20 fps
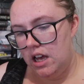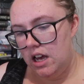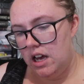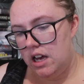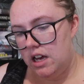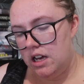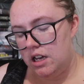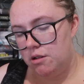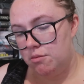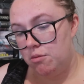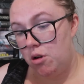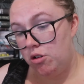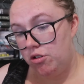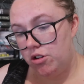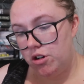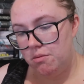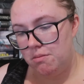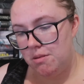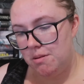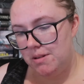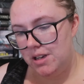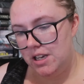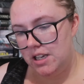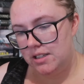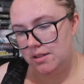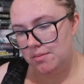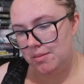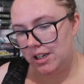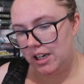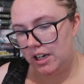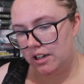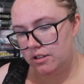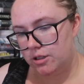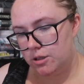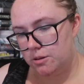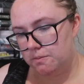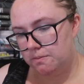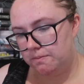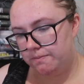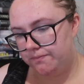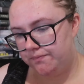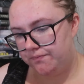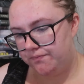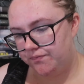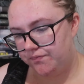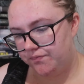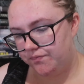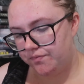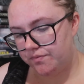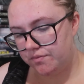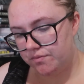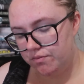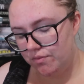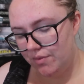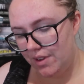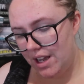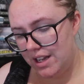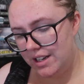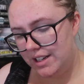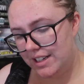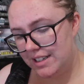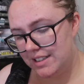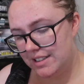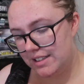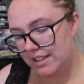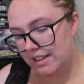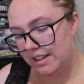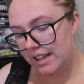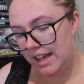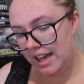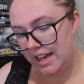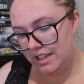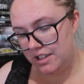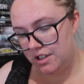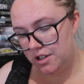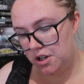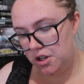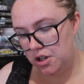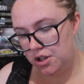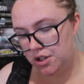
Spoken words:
Maybe he's the main character. And he gets led